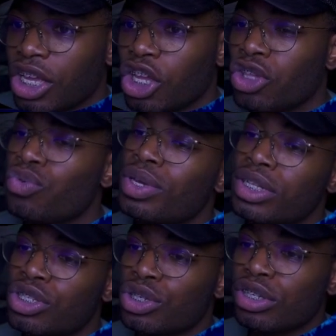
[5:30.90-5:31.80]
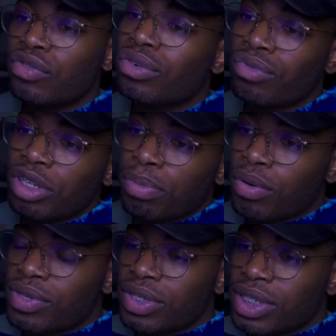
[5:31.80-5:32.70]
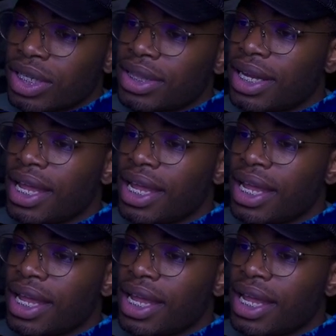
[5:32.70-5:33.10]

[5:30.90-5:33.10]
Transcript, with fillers: you can search for repos that